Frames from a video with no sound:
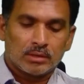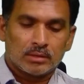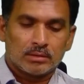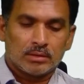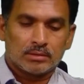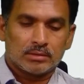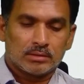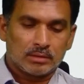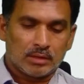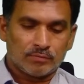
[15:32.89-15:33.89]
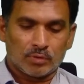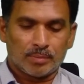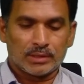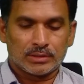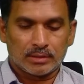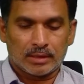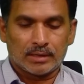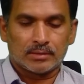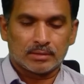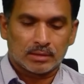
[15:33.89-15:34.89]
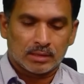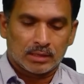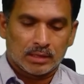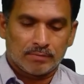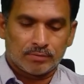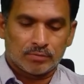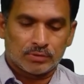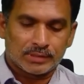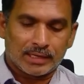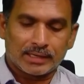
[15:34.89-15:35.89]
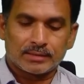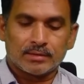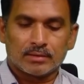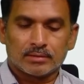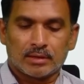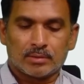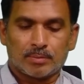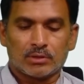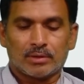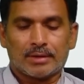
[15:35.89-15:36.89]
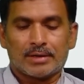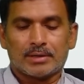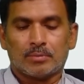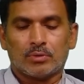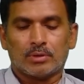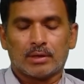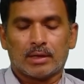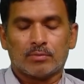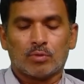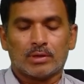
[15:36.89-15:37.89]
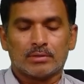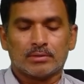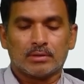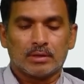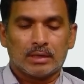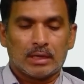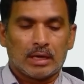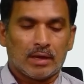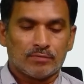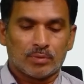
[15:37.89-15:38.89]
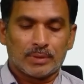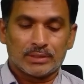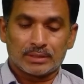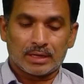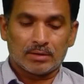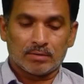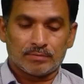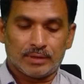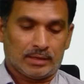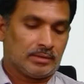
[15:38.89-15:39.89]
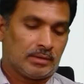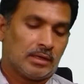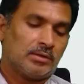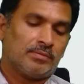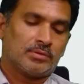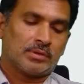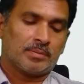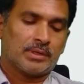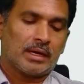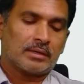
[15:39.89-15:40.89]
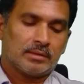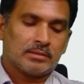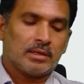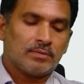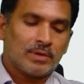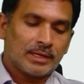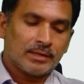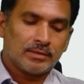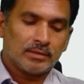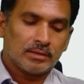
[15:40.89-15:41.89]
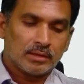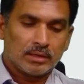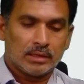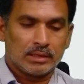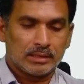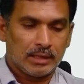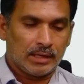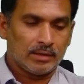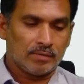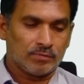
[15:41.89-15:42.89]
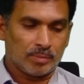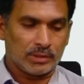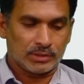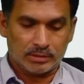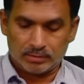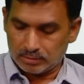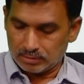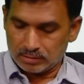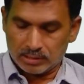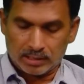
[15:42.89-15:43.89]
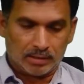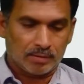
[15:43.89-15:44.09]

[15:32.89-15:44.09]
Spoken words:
this information, and if you would select this at particular attribute, and what is the information gain of that, and if you subtract this, then we'll get the gain, information gain.